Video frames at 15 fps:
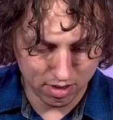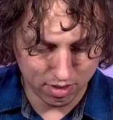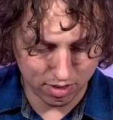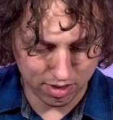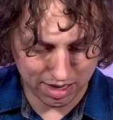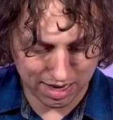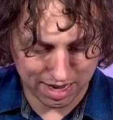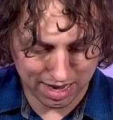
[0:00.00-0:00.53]

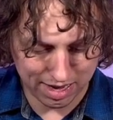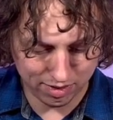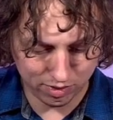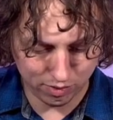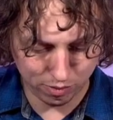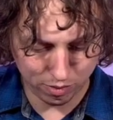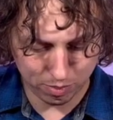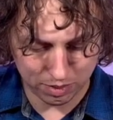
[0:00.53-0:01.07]
they
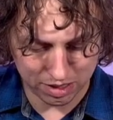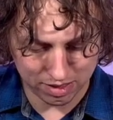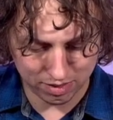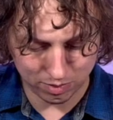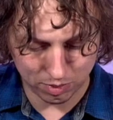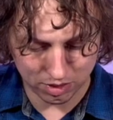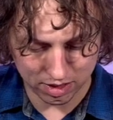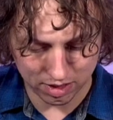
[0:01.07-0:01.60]
asked for
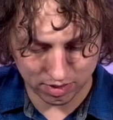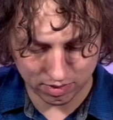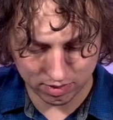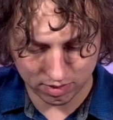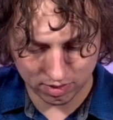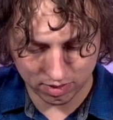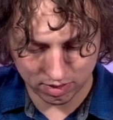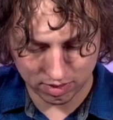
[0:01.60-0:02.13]
peace
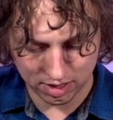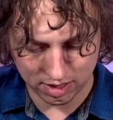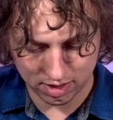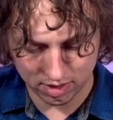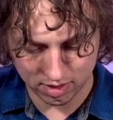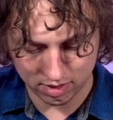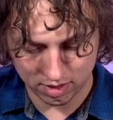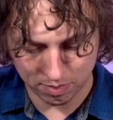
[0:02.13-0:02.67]
because
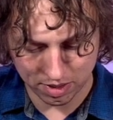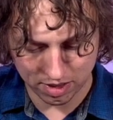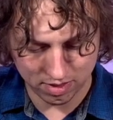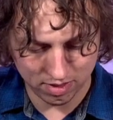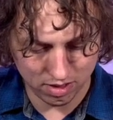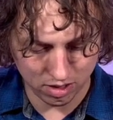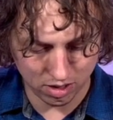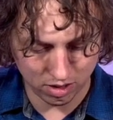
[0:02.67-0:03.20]
they
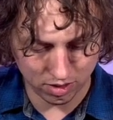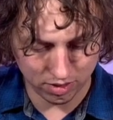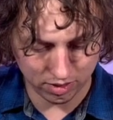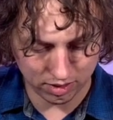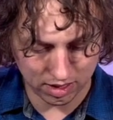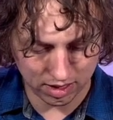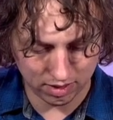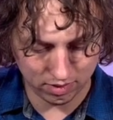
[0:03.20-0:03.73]
depended on
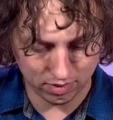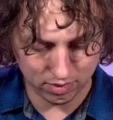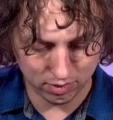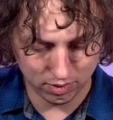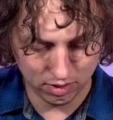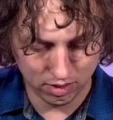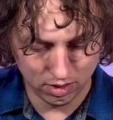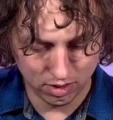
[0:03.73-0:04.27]
the king's
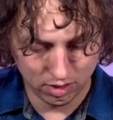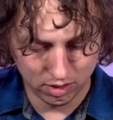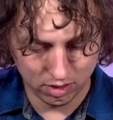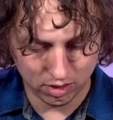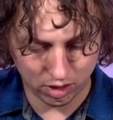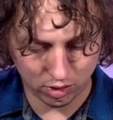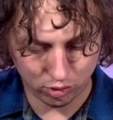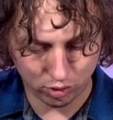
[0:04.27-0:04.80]

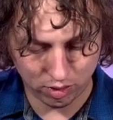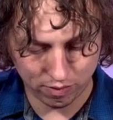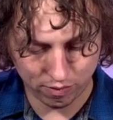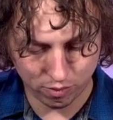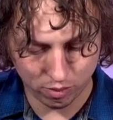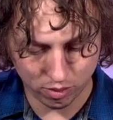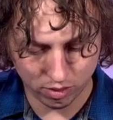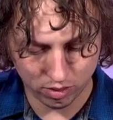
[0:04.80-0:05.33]
country
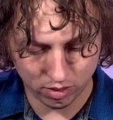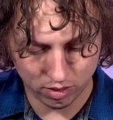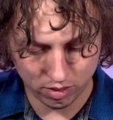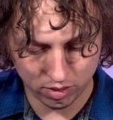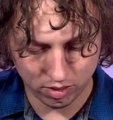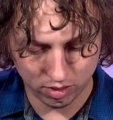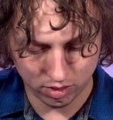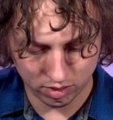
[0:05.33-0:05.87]
for
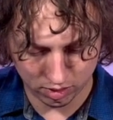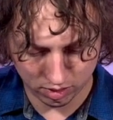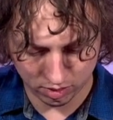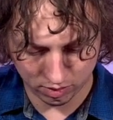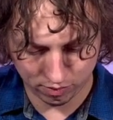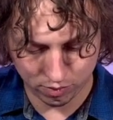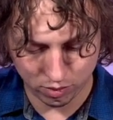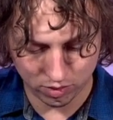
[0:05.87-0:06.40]

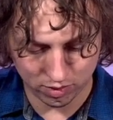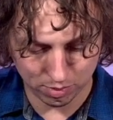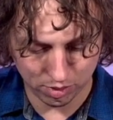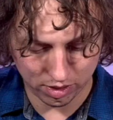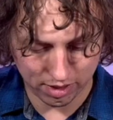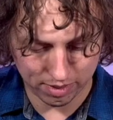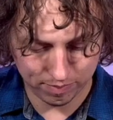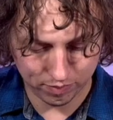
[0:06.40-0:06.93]
their food
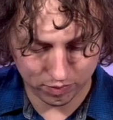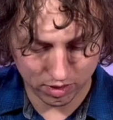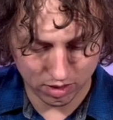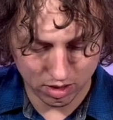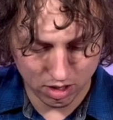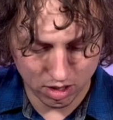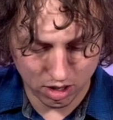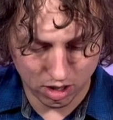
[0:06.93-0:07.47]
supply.
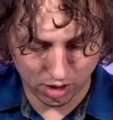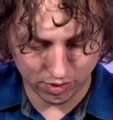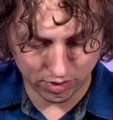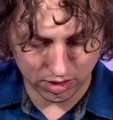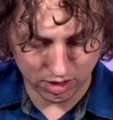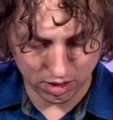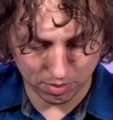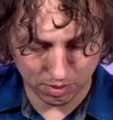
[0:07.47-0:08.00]
On
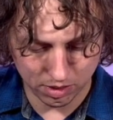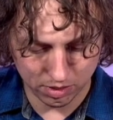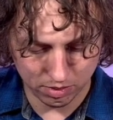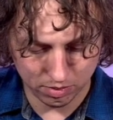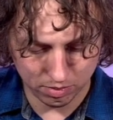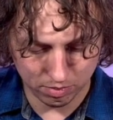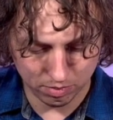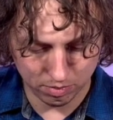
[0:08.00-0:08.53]
the
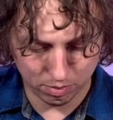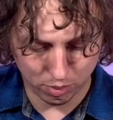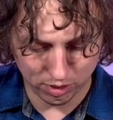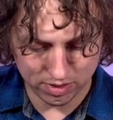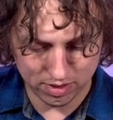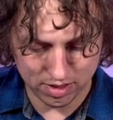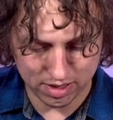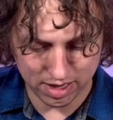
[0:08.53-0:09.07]

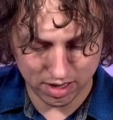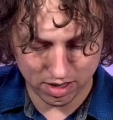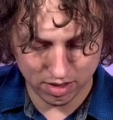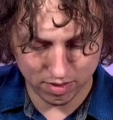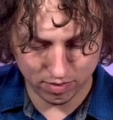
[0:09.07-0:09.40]
appointed day,